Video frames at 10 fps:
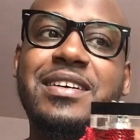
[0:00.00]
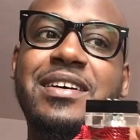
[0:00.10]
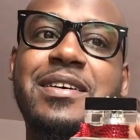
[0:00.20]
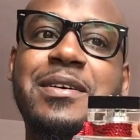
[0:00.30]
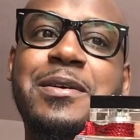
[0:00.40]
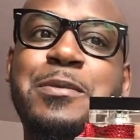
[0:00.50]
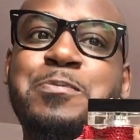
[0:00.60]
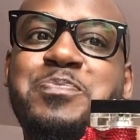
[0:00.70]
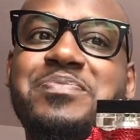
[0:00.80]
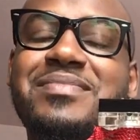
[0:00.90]

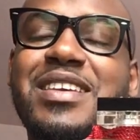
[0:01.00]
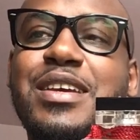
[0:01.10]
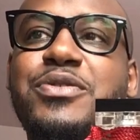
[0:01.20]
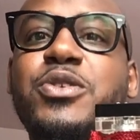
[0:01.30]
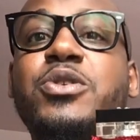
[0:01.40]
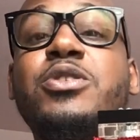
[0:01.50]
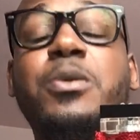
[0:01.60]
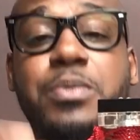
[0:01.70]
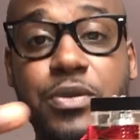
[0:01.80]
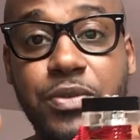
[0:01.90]
Um, if you go to a
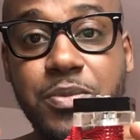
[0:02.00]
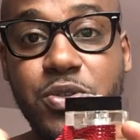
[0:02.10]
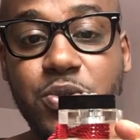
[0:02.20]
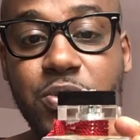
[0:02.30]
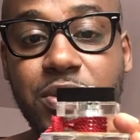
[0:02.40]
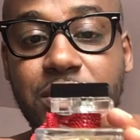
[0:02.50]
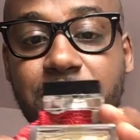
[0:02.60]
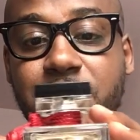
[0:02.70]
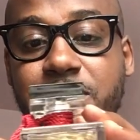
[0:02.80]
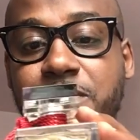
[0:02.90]
perfume store
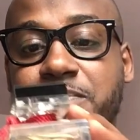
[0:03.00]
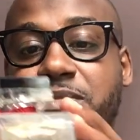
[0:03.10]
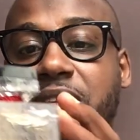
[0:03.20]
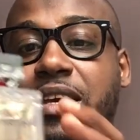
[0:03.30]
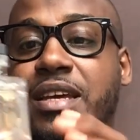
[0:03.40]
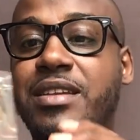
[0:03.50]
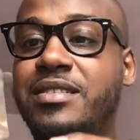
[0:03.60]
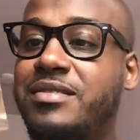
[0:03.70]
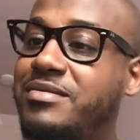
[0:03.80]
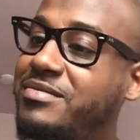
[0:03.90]

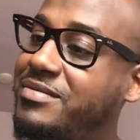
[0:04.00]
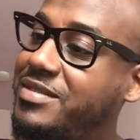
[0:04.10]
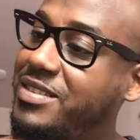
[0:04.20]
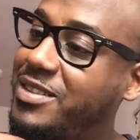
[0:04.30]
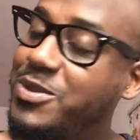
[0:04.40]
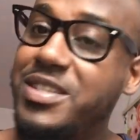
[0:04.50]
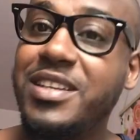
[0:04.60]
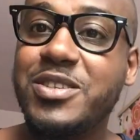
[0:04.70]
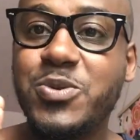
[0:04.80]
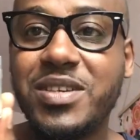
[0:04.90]
and you see
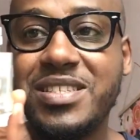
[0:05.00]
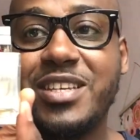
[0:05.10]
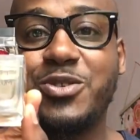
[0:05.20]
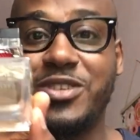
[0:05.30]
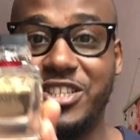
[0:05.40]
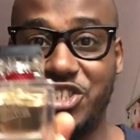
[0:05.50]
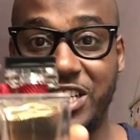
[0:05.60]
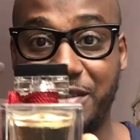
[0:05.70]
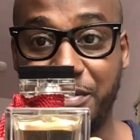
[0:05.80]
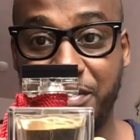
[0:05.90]
this one sitting on the
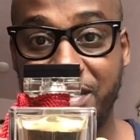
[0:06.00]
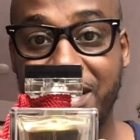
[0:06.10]
shelf,